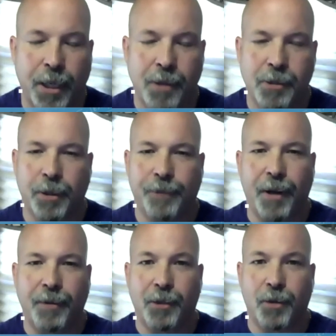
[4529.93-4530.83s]
I was doing a
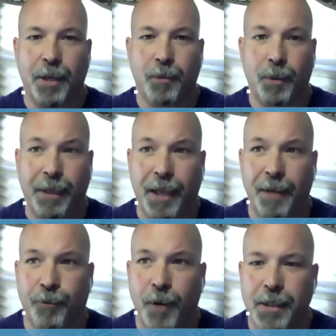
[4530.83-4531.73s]
five-day training. We became
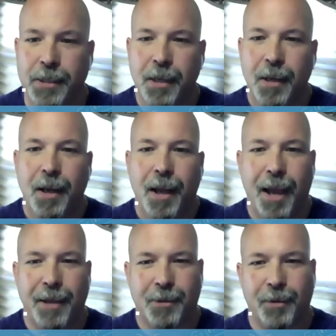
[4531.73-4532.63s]
friends,
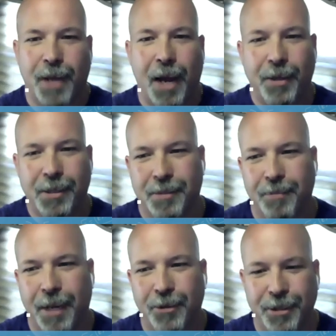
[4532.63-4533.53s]
and so now he's a
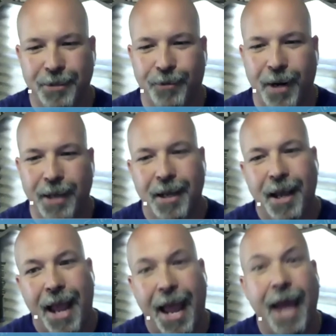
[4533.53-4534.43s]
mentor. He's a friend,
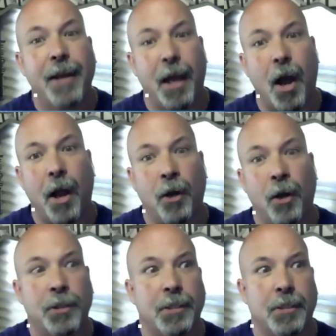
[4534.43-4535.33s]
and I
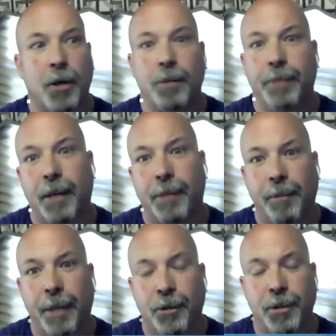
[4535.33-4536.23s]
also started becoming a
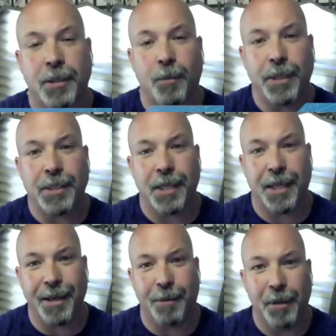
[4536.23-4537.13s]
mentor in some ways to him.